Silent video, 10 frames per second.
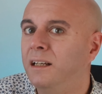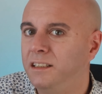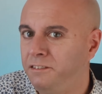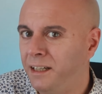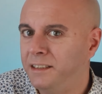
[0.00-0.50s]

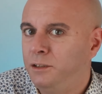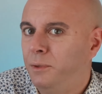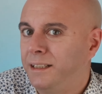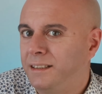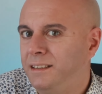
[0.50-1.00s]
divided
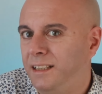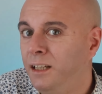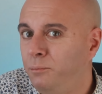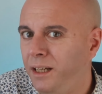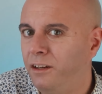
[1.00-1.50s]
by
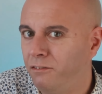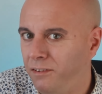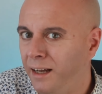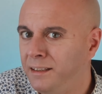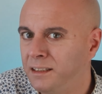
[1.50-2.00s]
10 million
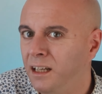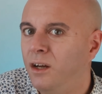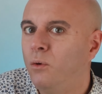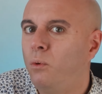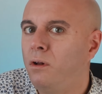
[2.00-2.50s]
flights
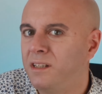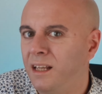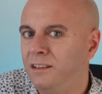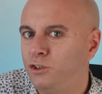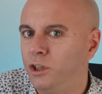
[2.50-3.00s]
will
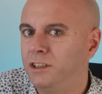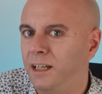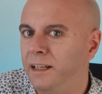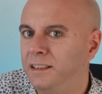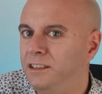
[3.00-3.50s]
then
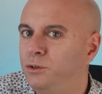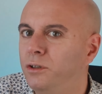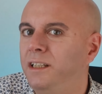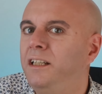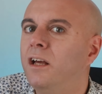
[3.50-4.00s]
translate into
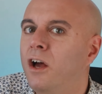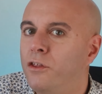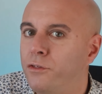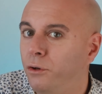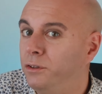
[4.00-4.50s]
only
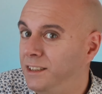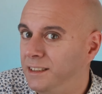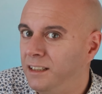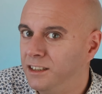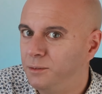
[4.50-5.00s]
30
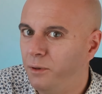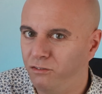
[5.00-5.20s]
cents per